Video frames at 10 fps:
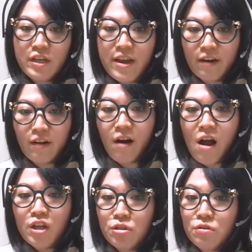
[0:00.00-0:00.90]
here
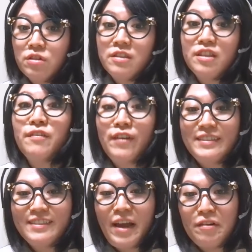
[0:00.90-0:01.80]
shows a
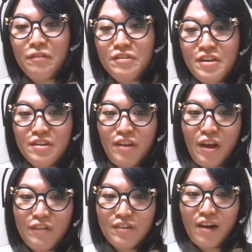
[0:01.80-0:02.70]
different side of senior
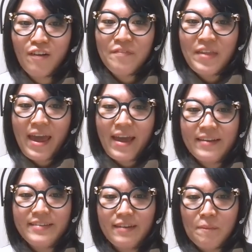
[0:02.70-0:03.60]
lifestyle
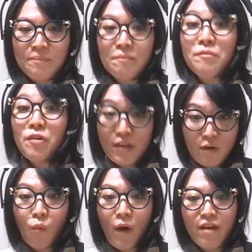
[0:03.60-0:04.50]
and um, moving
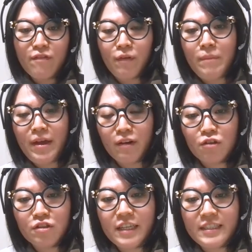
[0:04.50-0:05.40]
away from
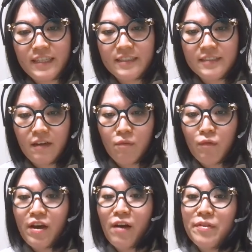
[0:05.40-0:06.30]
medical settings um,
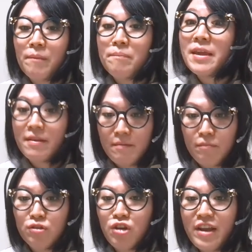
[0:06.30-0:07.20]
without them being
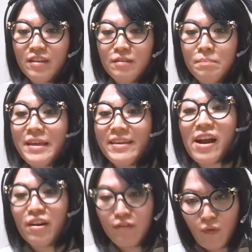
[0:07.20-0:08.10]
portrayed as being
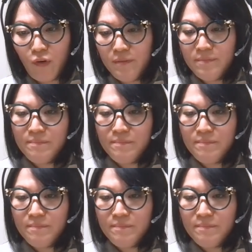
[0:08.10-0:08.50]
cared for